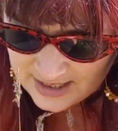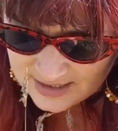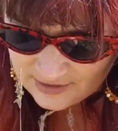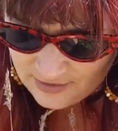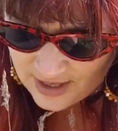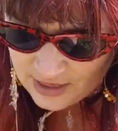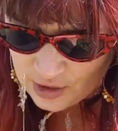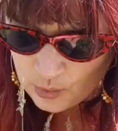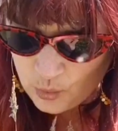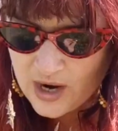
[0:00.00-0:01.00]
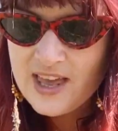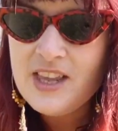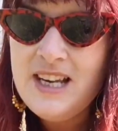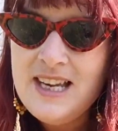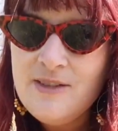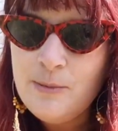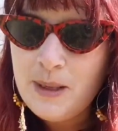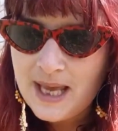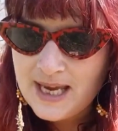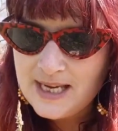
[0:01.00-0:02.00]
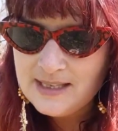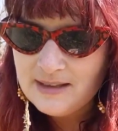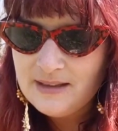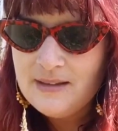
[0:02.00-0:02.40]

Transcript: is the fact that where the leaf blade